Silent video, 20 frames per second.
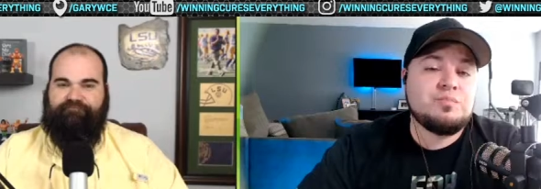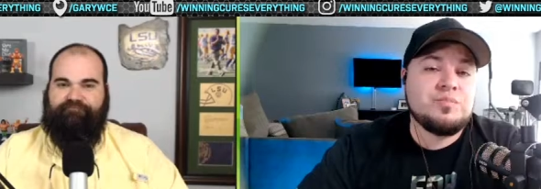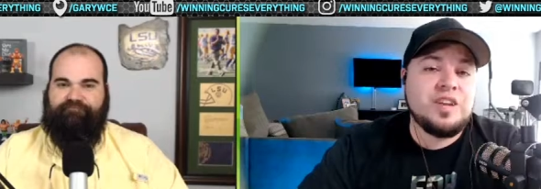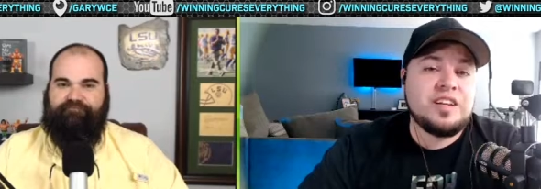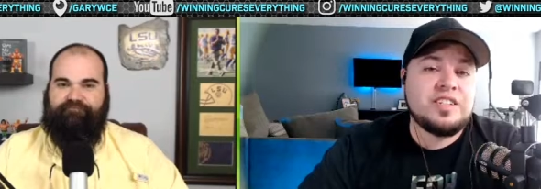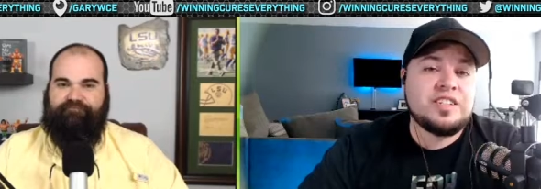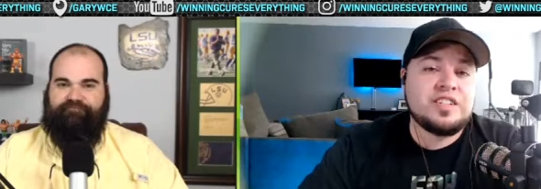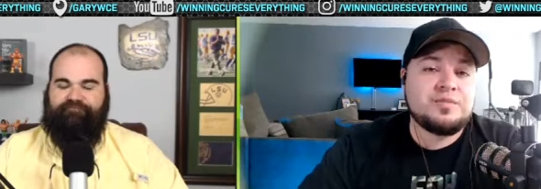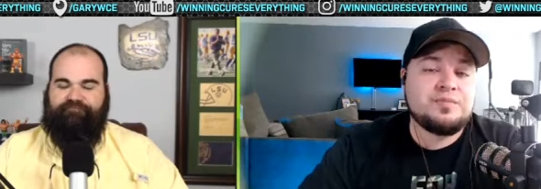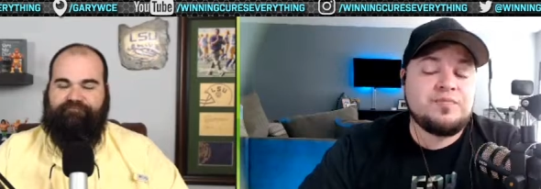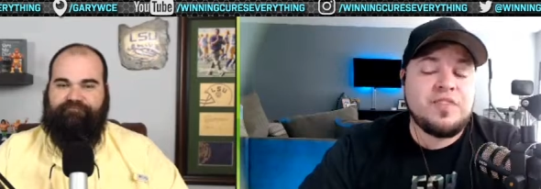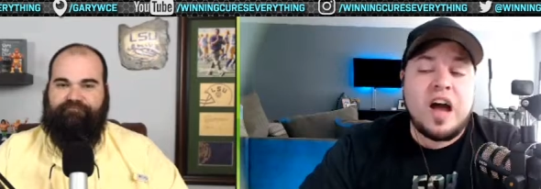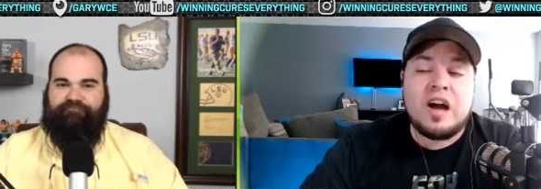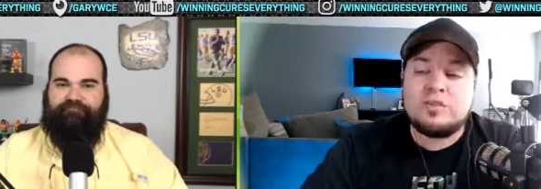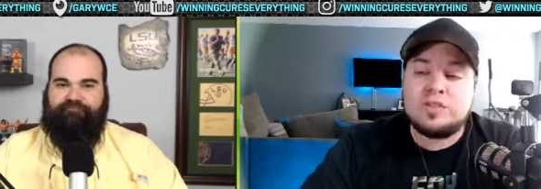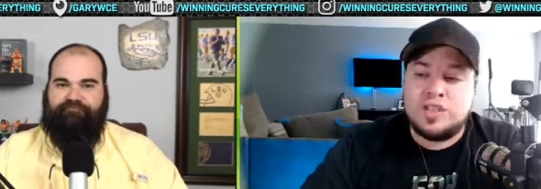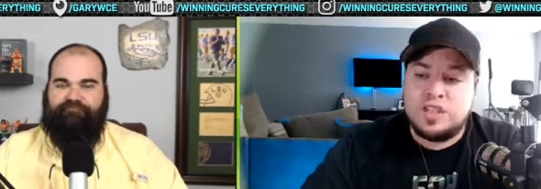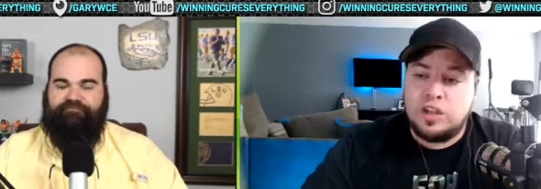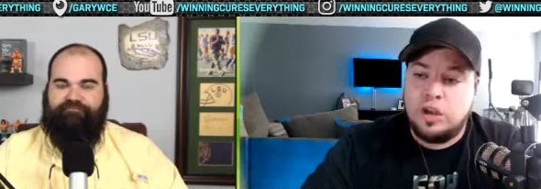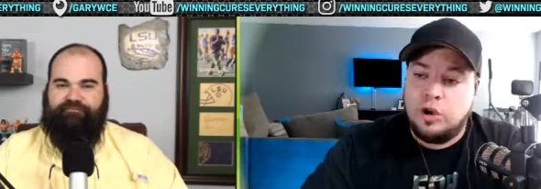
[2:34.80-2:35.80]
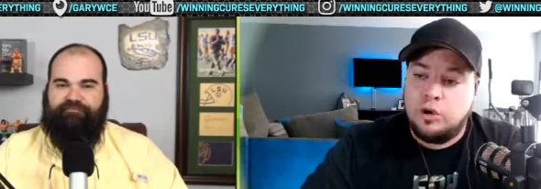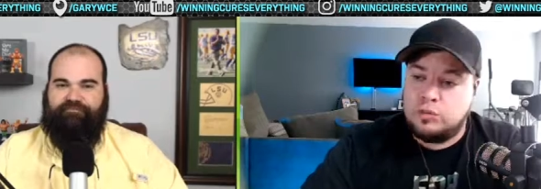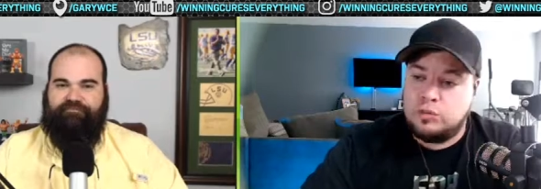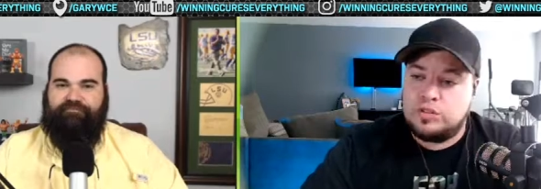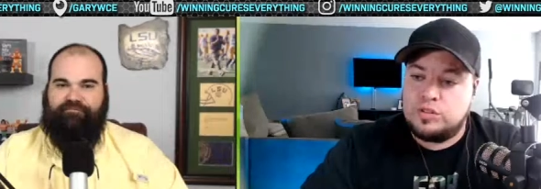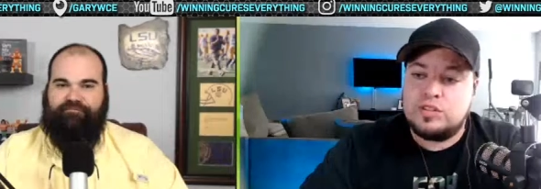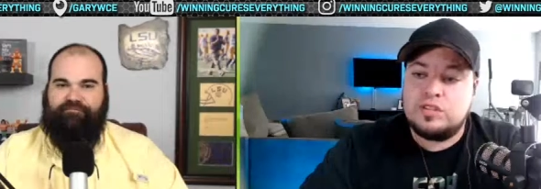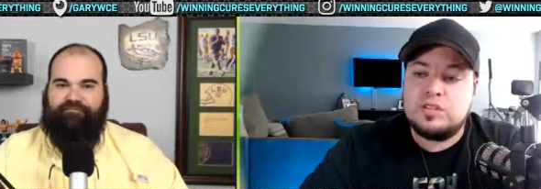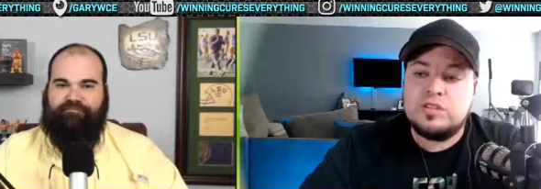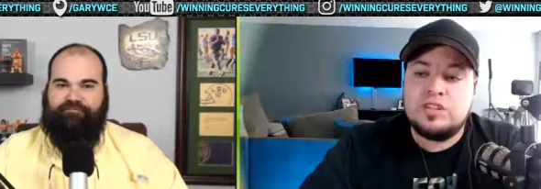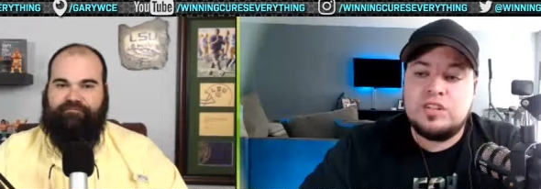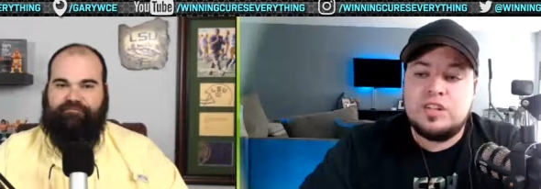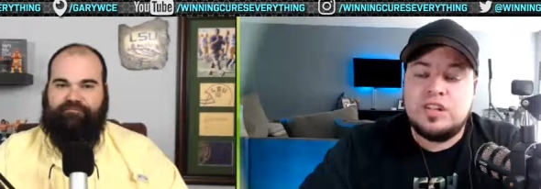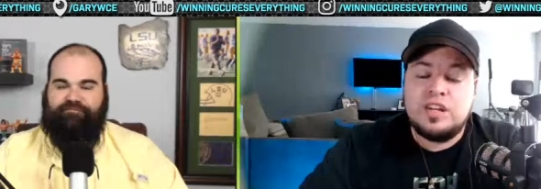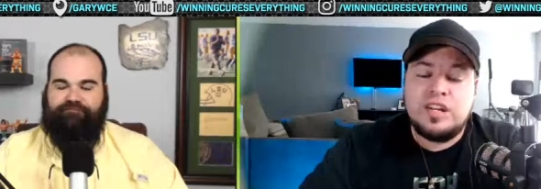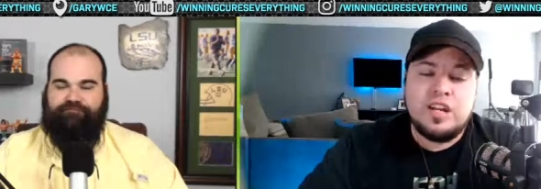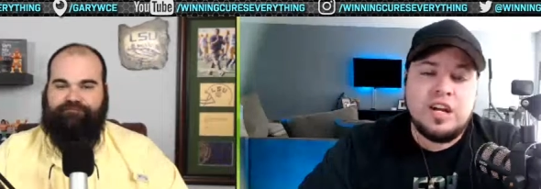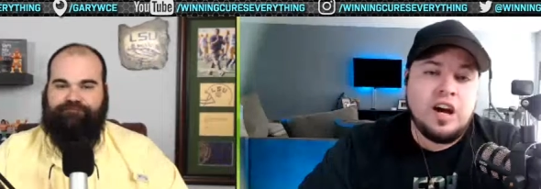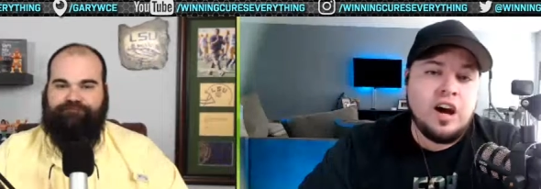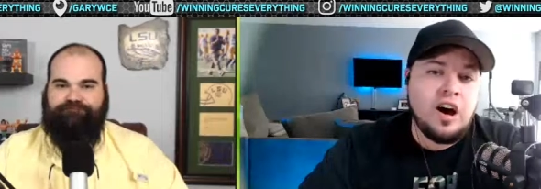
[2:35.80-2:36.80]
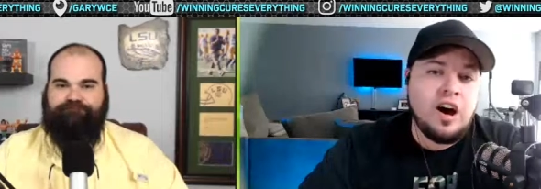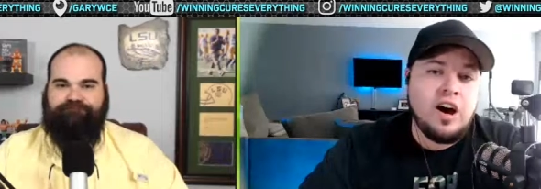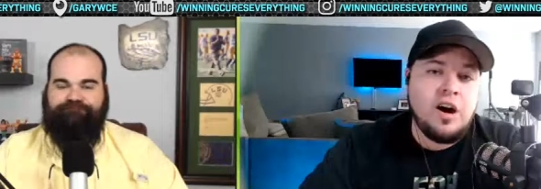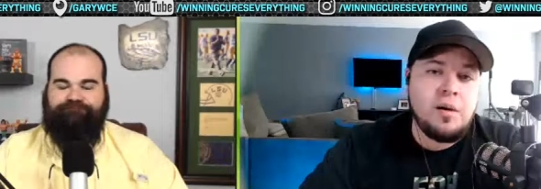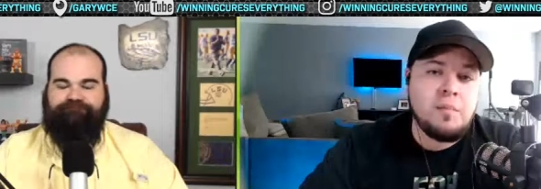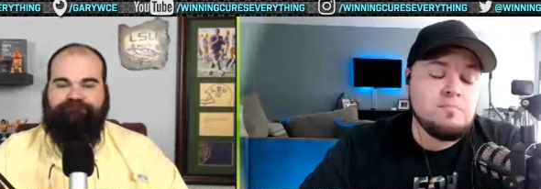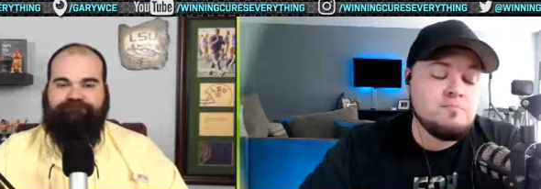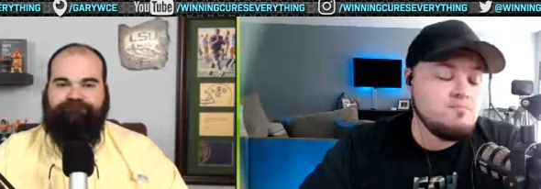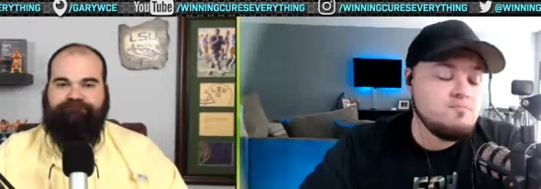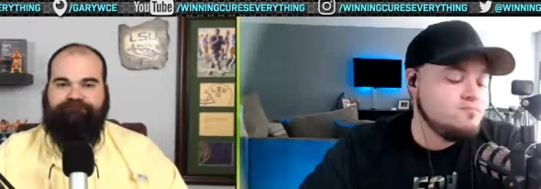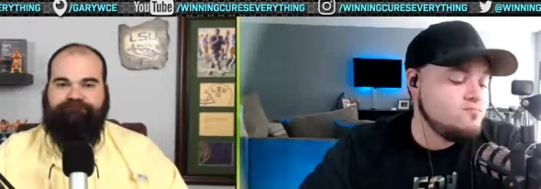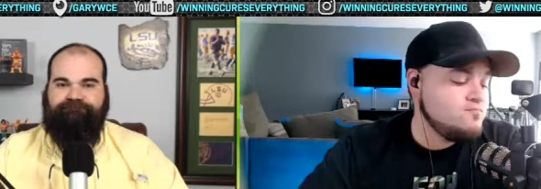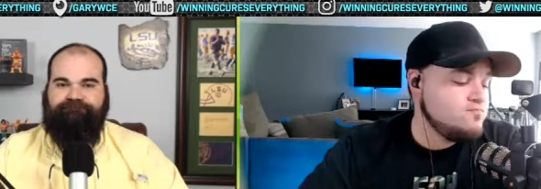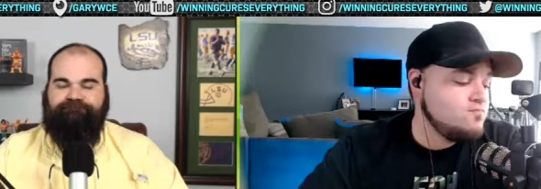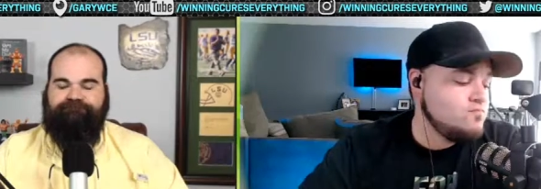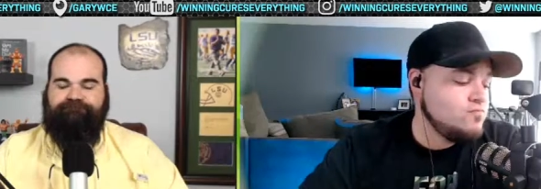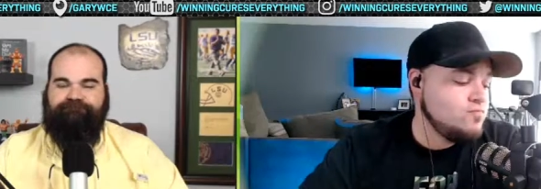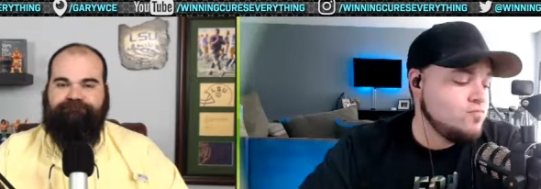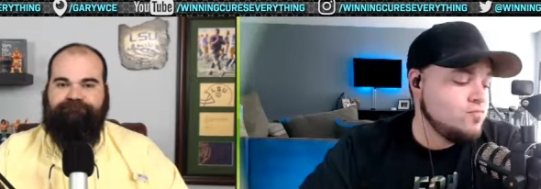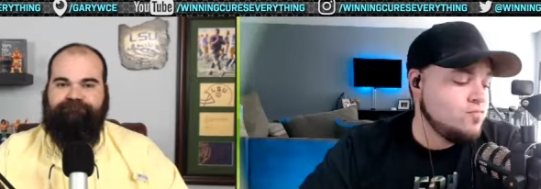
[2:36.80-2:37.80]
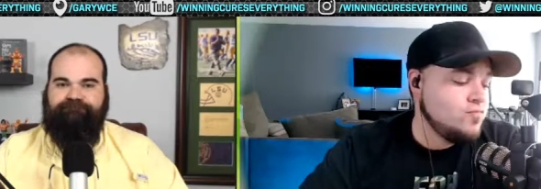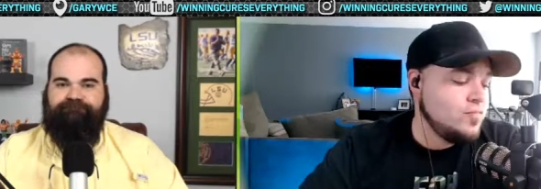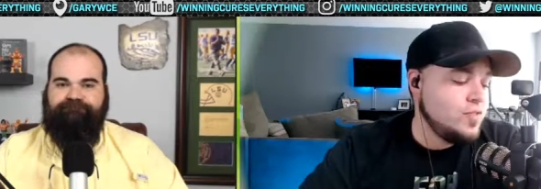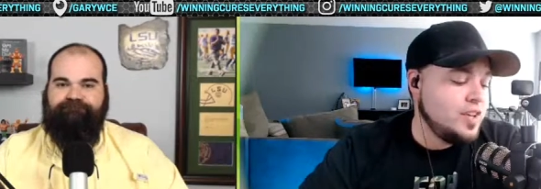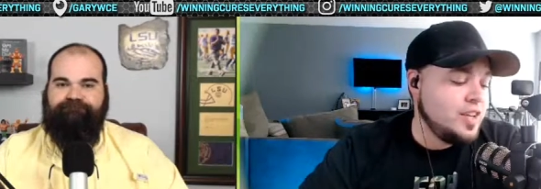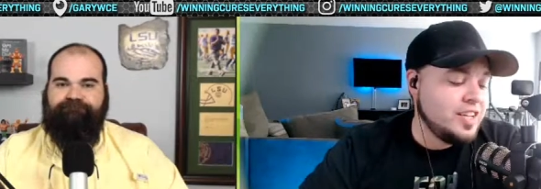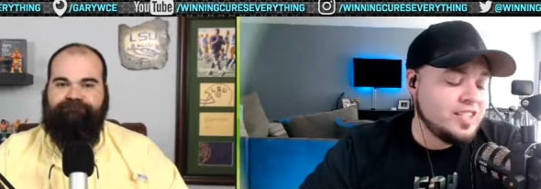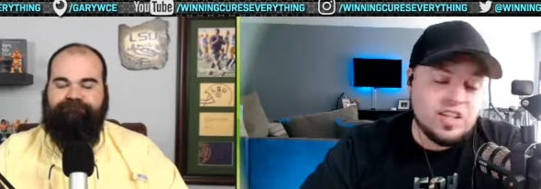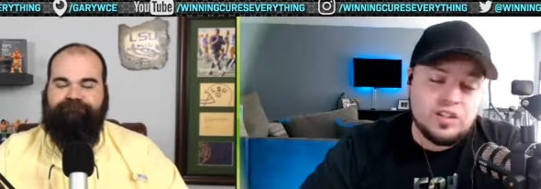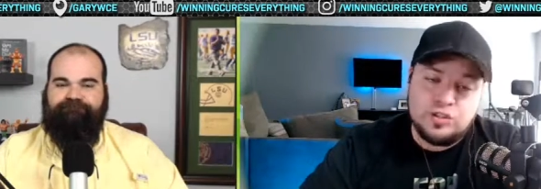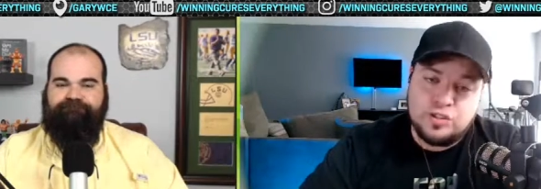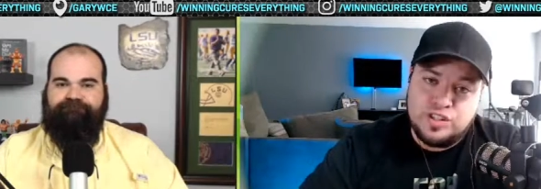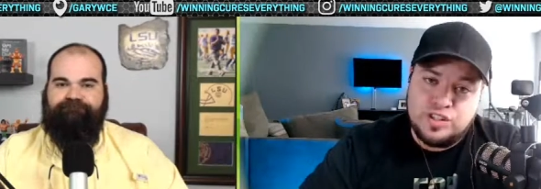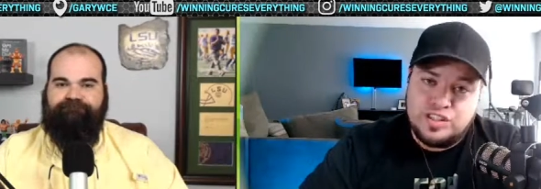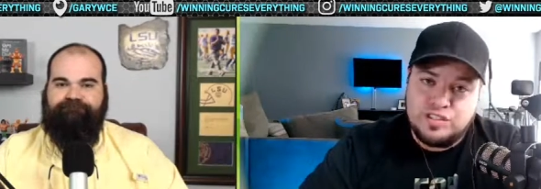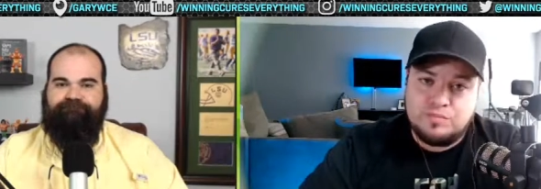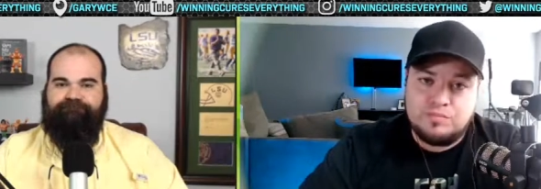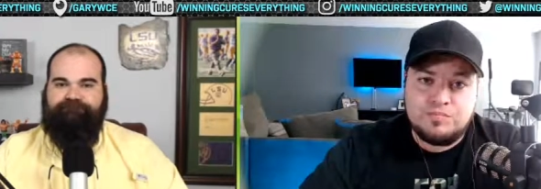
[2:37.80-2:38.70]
Speaker 1: as Fauci goes, um, it's interesting.